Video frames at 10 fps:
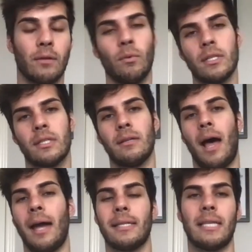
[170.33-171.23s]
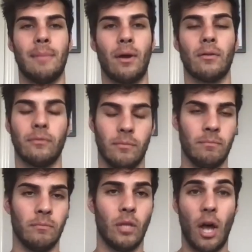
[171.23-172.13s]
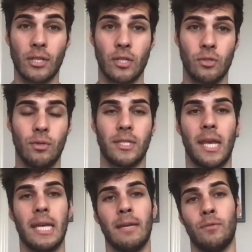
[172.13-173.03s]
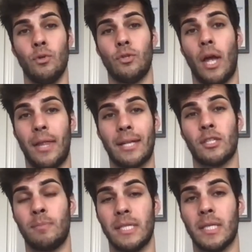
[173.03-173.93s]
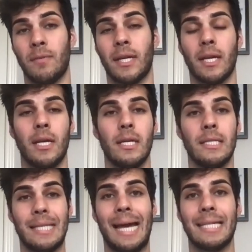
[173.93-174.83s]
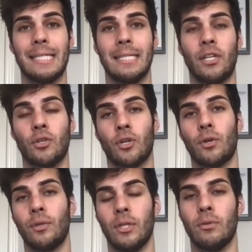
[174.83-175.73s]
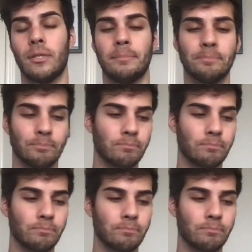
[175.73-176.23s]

Like what's the highest amount of losses you could take if you use that specific sizing that you're currently using.